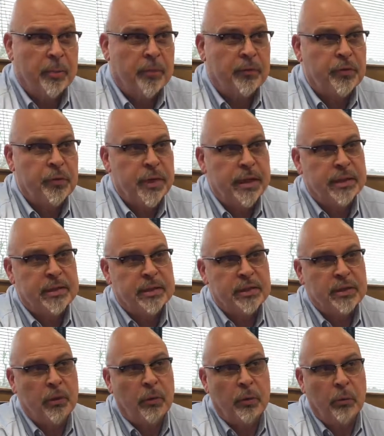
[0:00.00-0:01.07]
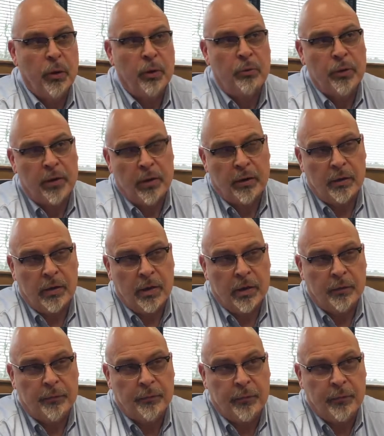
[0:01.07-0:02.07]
of trees. And so we work with our